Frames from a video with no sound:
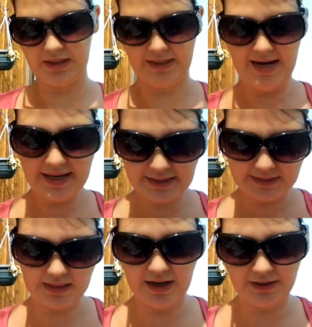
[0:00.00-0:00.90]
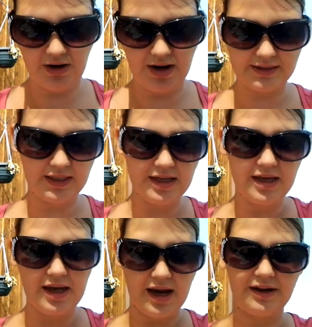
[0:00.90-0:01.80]
Next, I got,
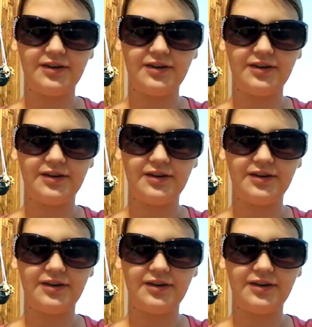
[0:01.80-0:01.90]
and